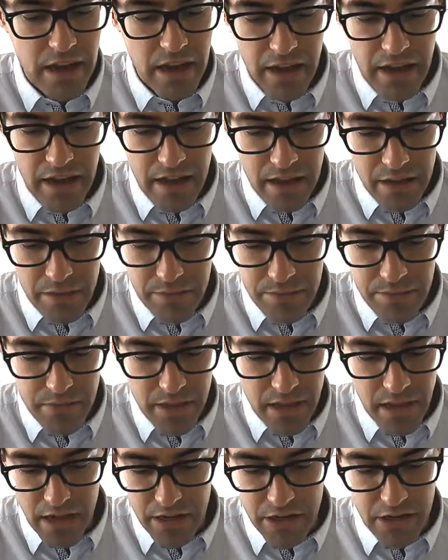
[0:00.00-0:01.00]

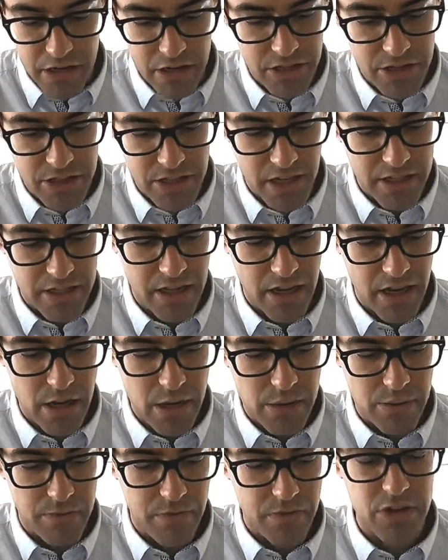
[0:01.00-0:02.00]
and you could set that
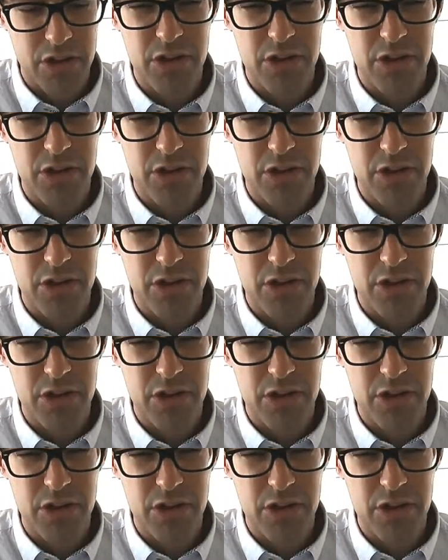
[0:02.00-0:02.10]
up for a